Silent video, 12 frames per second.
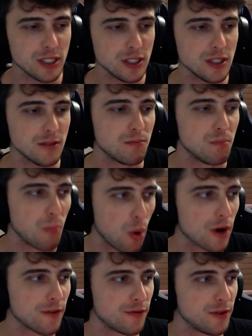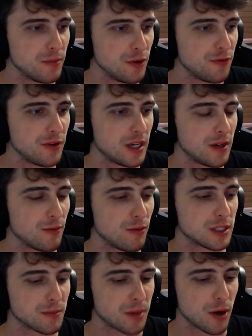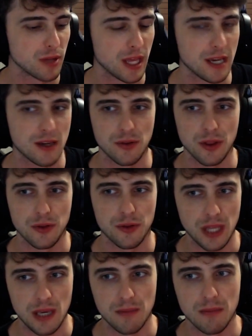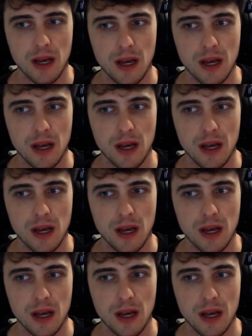more of the movie was about like the theme.